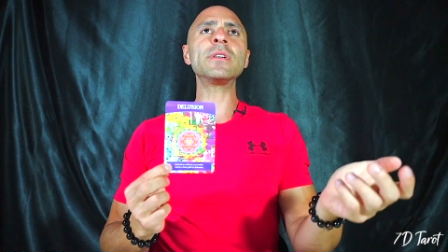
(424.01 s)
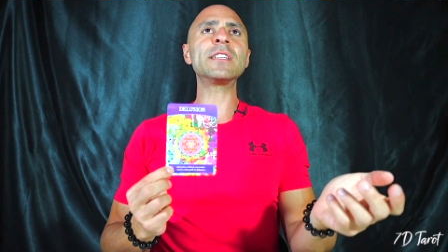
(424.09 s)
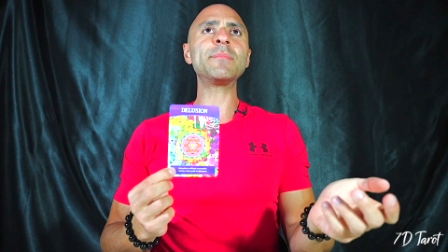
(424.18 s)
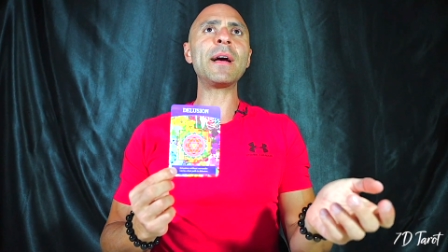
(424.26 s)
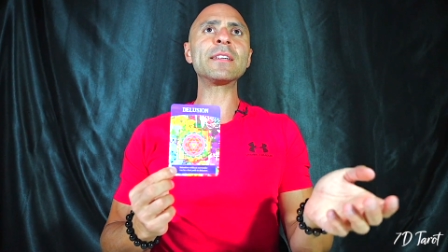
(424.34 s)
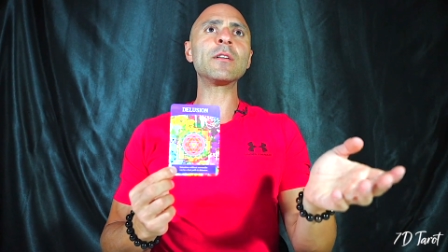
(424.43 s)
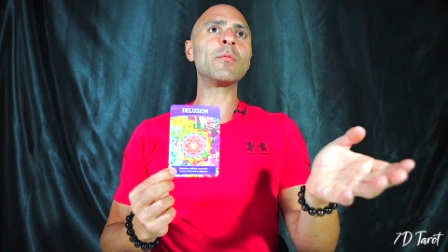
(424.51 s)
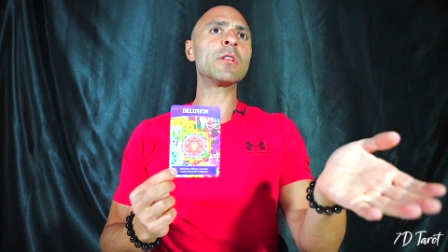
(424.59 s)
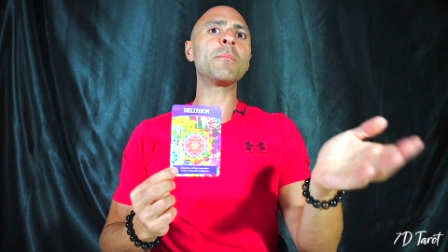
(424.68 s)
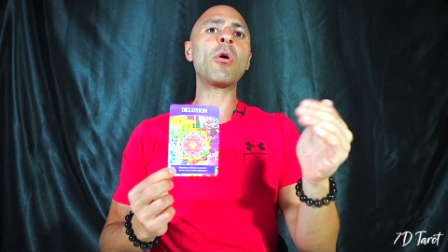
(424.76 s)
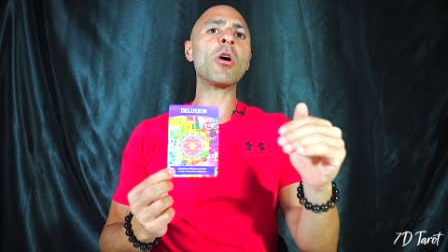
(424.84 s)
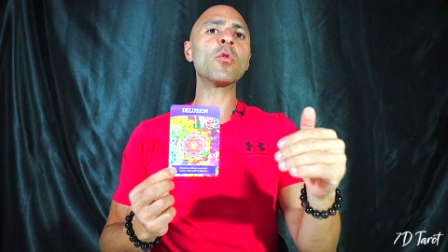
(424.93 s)
to expect someone
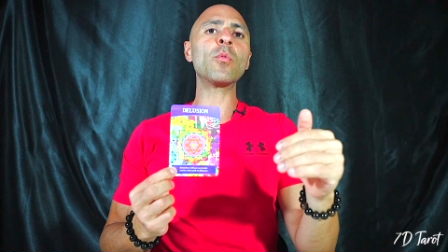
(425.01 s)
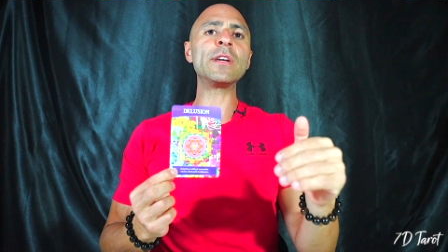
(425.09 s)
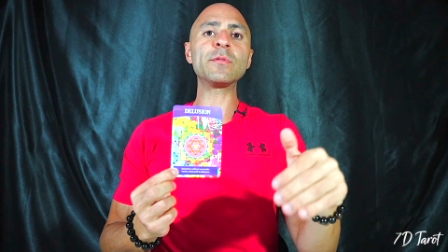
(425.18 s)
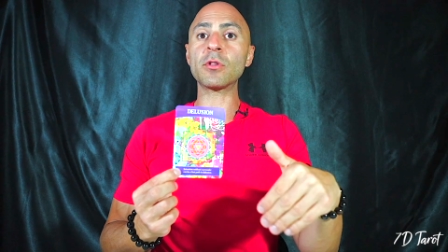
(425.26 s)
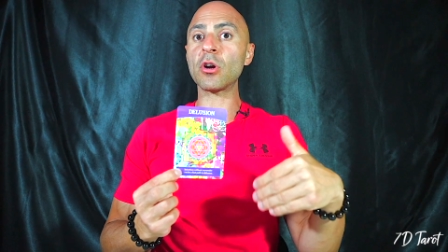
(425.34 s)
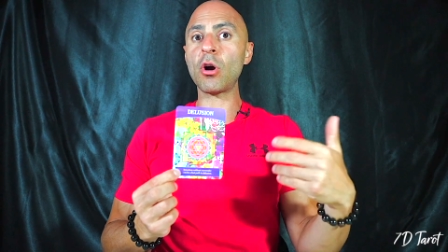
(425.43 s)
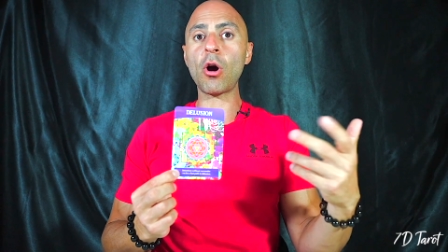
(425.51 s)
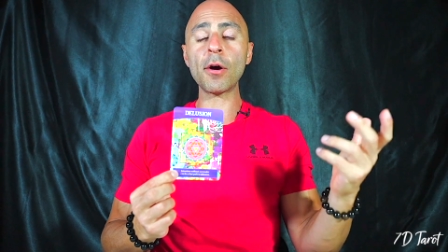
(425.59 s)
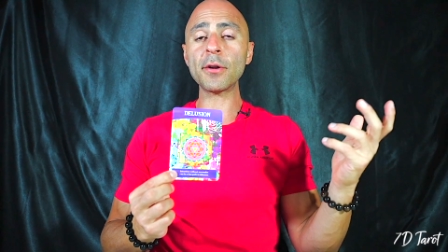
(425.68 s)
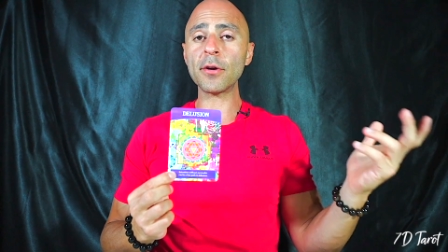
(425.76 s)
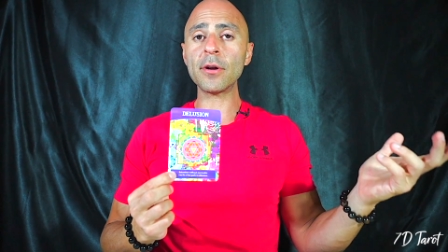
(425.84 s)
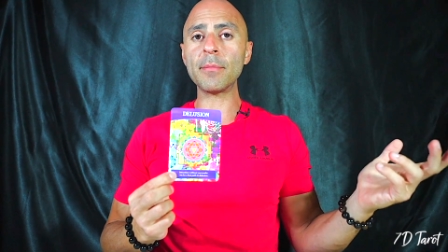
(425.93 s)
to part ways with their
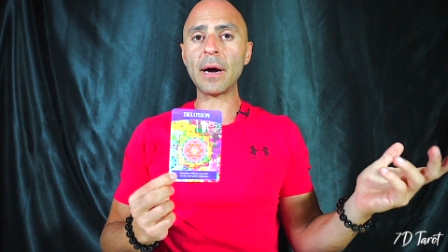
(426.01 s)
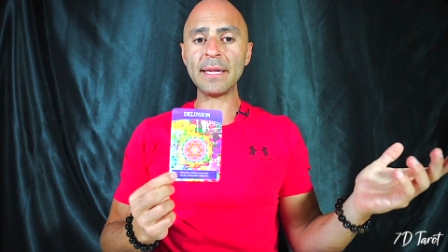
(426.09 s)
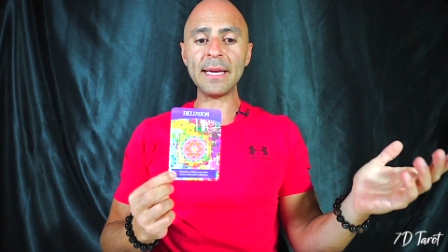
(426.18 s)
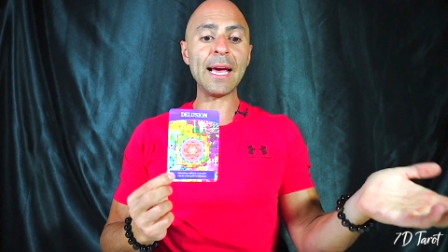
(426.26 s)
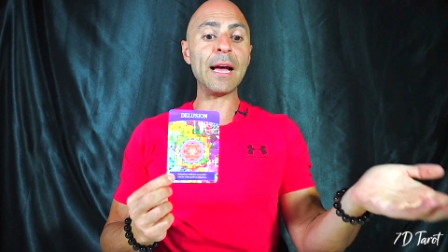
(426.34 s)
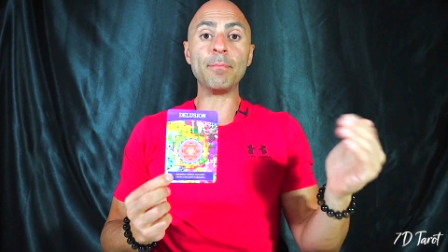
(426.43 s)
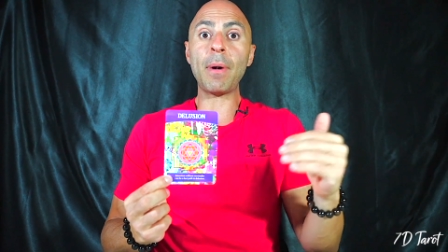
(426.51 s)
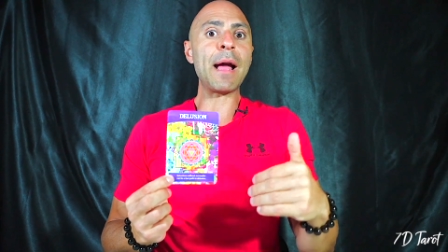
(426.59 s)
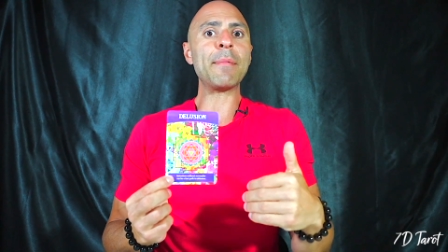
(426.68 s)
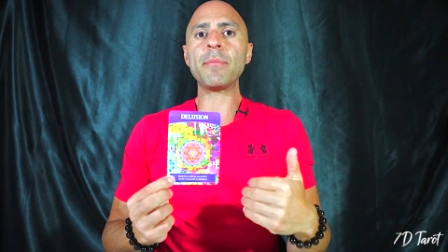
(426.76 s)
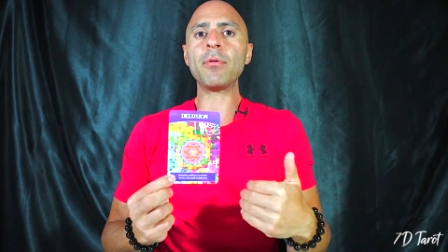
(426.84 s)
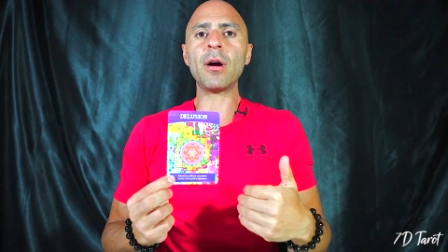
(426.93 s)
hard-earned money and buy
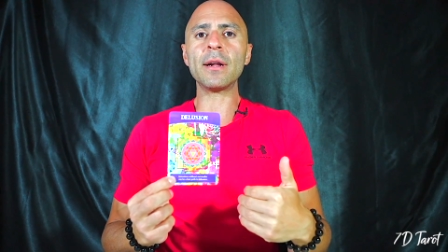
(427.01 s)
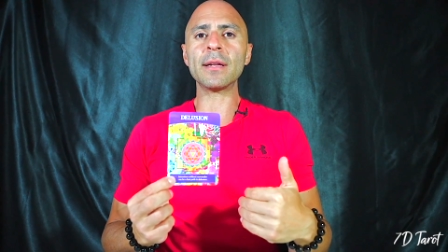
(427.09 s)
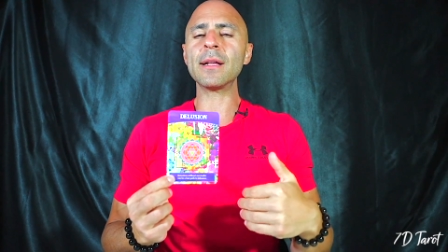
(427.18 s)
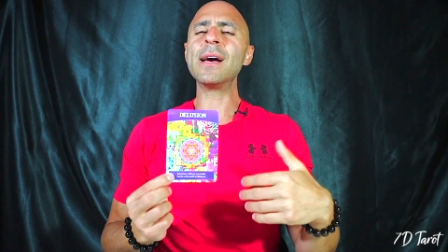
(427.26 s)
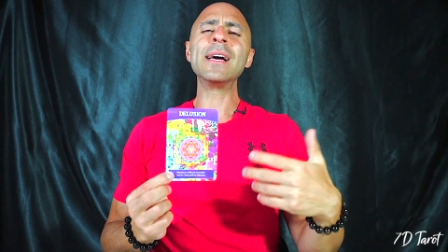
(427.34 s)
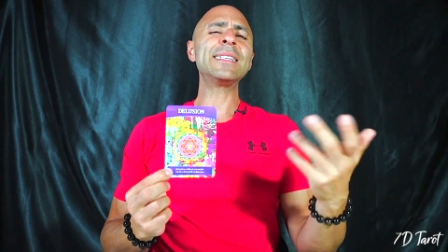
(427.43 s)
my product?